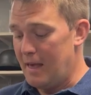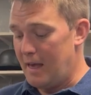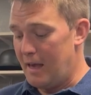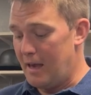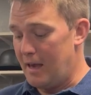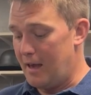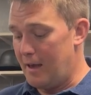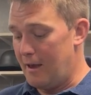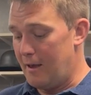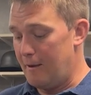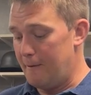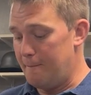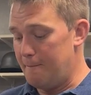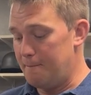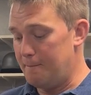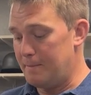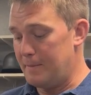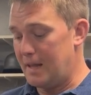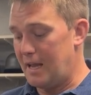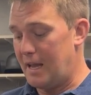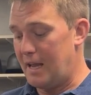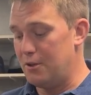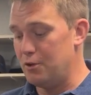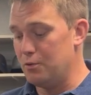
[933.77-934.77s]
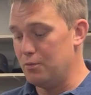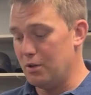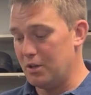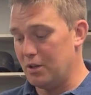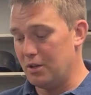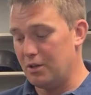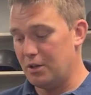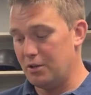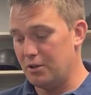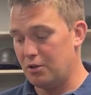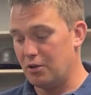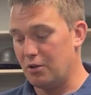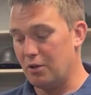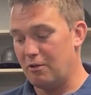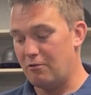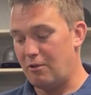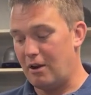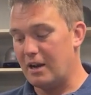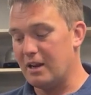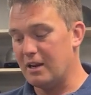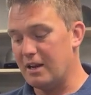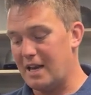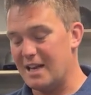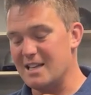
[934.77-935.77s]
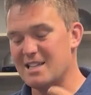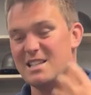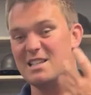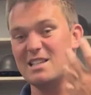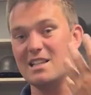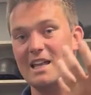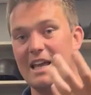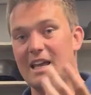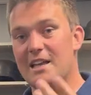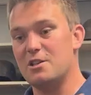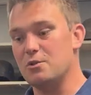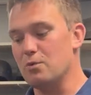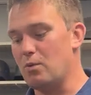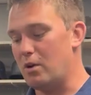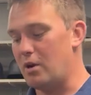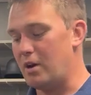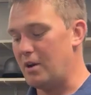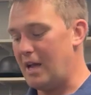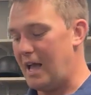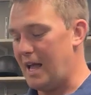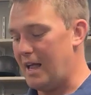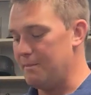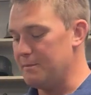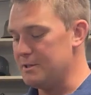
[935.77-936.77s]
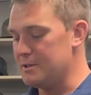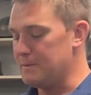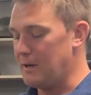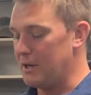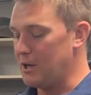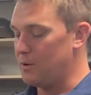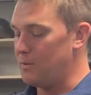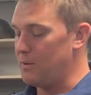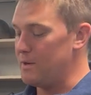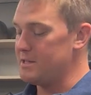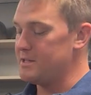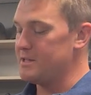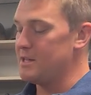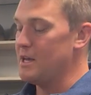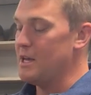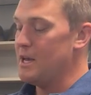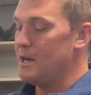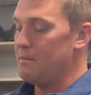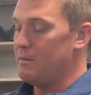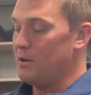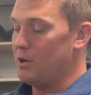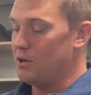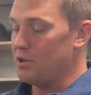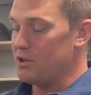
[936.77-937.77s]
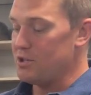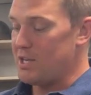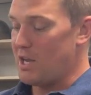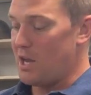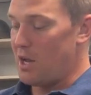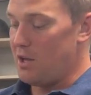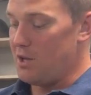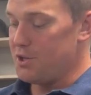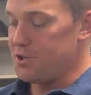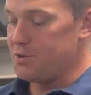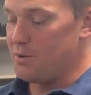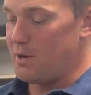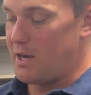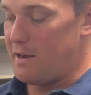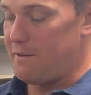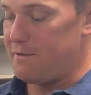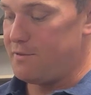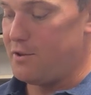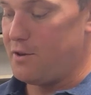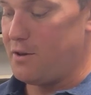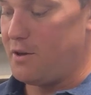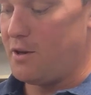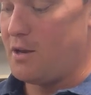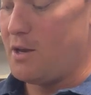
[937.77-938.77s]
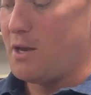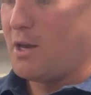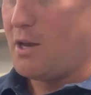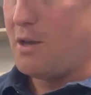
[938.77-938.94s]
And you can recognize these late war helmets by Quist because they also have the